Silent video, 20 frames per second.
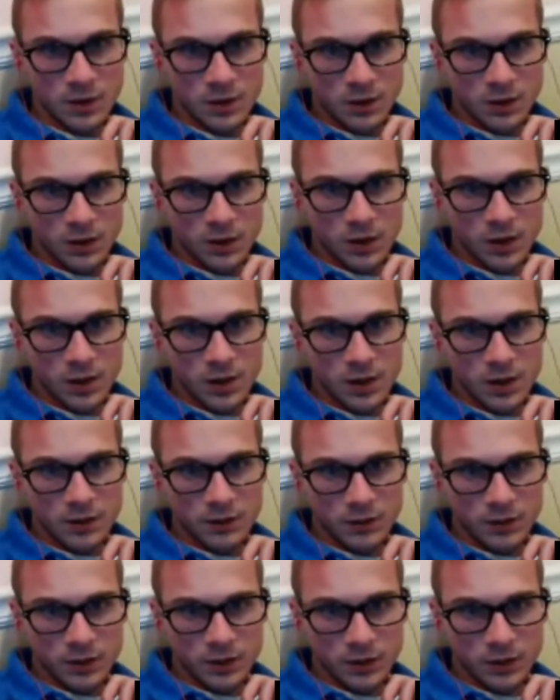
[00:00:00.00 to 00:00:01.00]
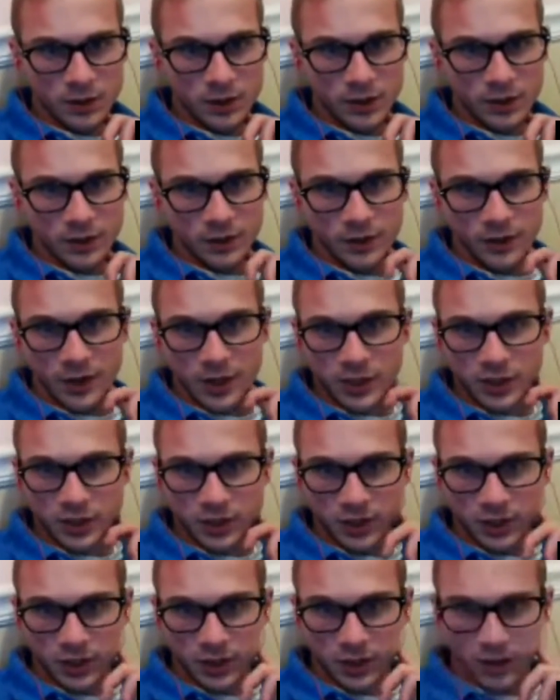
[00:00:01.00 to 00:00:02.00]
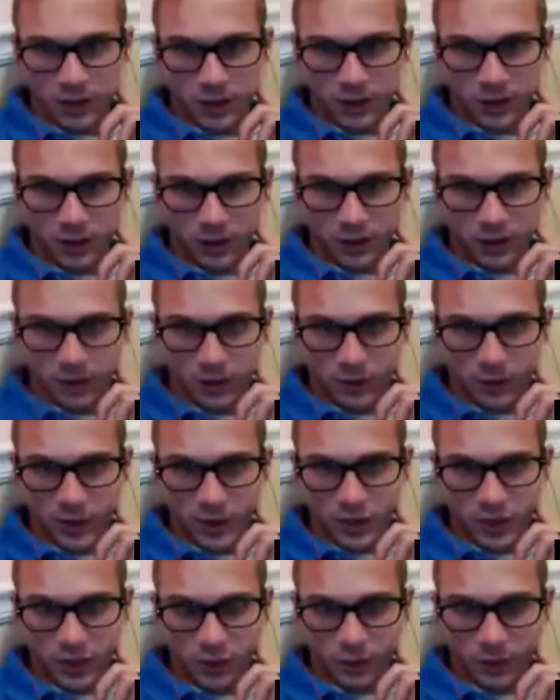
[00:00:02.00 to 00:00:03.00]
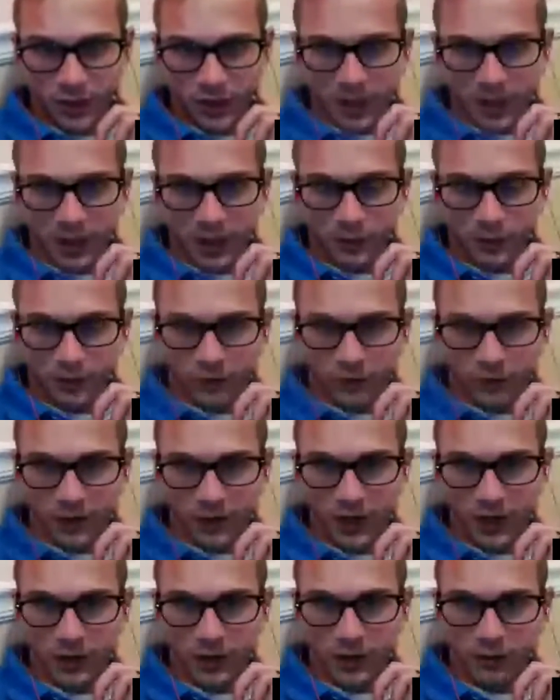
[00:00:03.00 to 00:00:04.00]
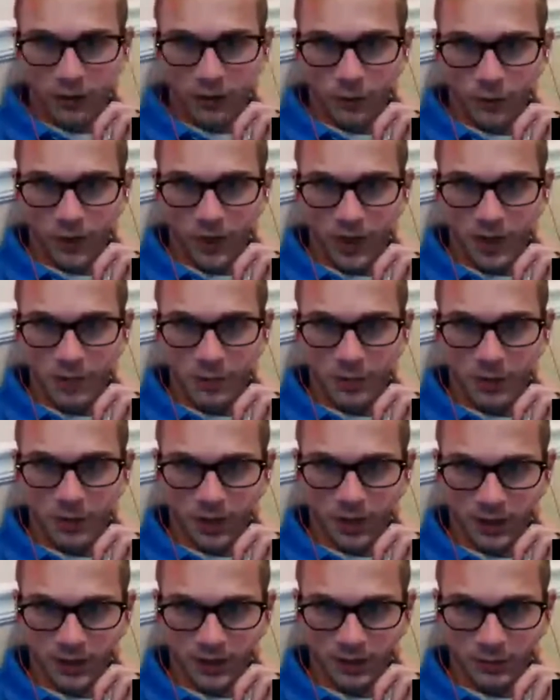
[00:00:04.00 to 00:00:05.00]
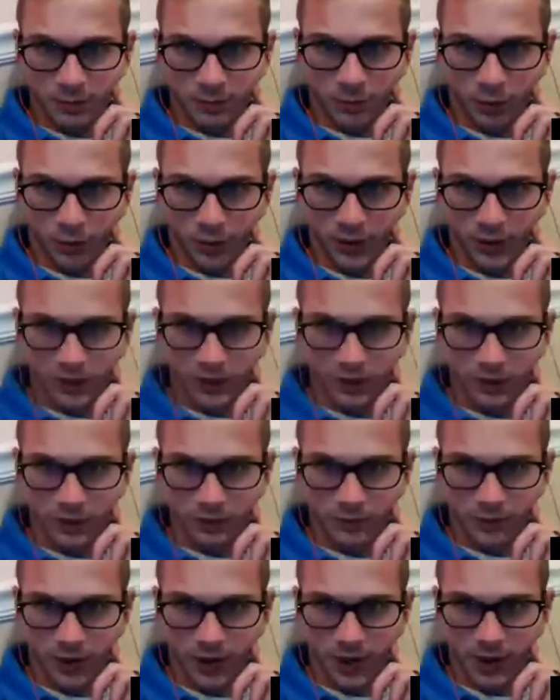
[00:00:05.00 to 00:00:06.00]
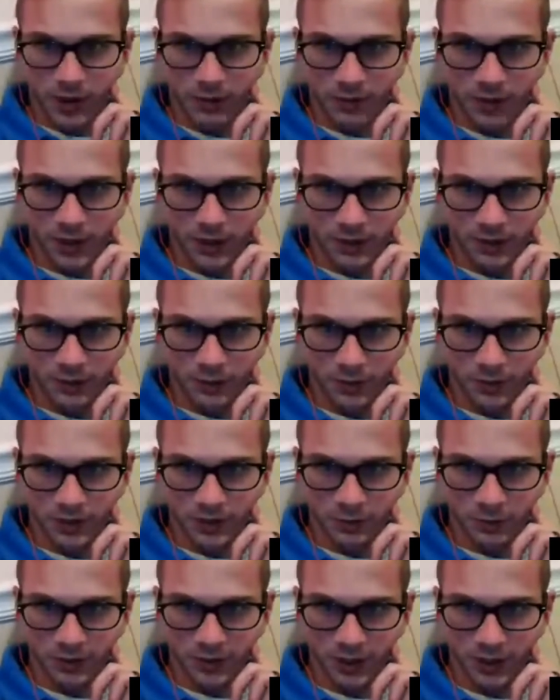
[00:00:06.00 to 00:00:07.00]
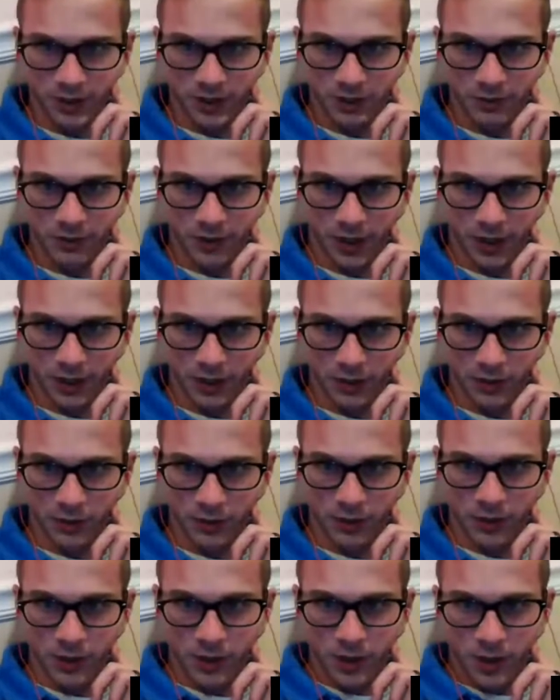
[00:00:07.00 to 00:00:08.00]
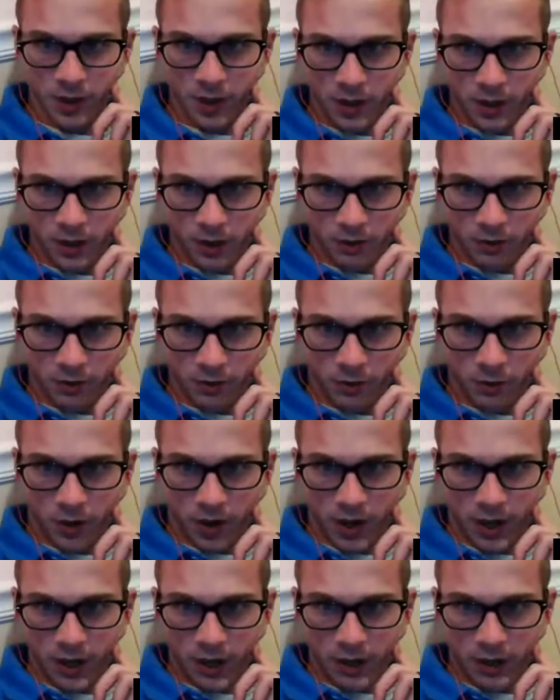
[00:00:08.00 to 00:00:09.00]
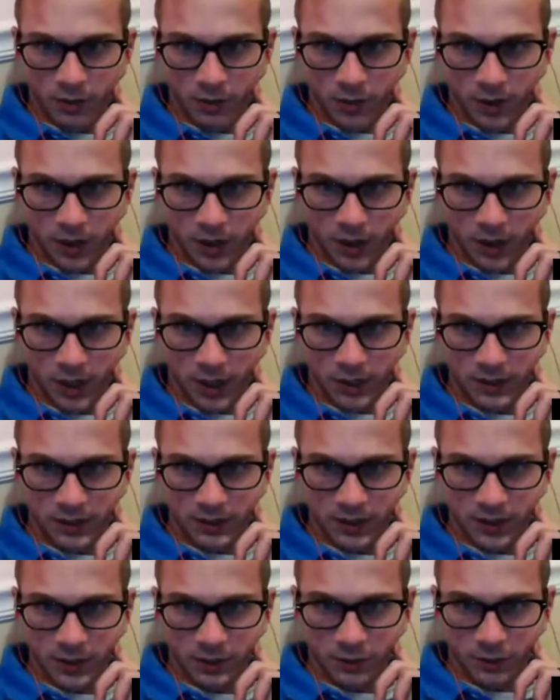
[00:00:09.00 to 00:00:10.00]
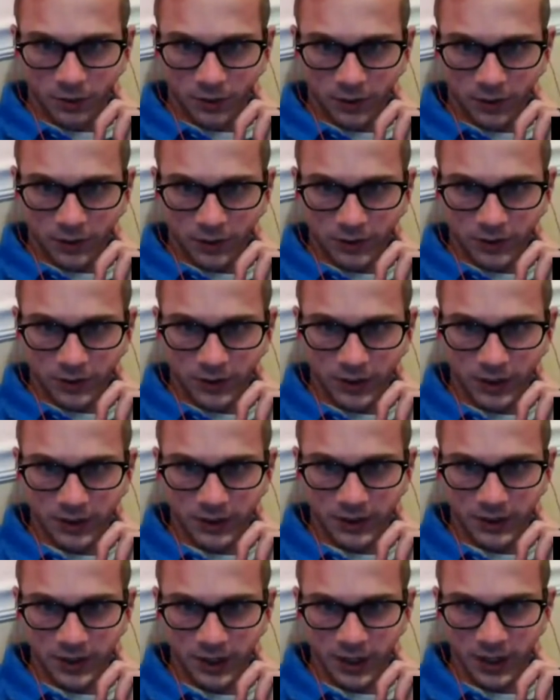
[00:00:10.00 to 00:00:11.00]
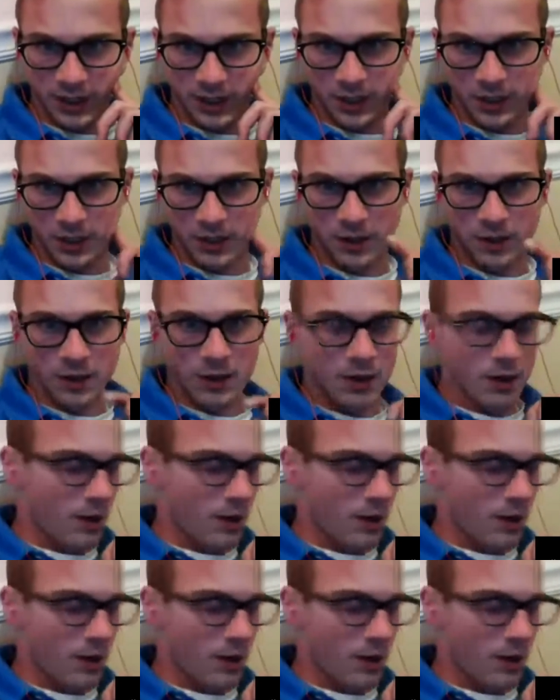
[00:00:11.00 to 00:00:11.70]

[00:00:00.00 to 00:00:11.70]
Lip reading: Okay, given the linear regression equation y equals negative 3 plus 0.25x, what is the predicted value of y when x equals 16?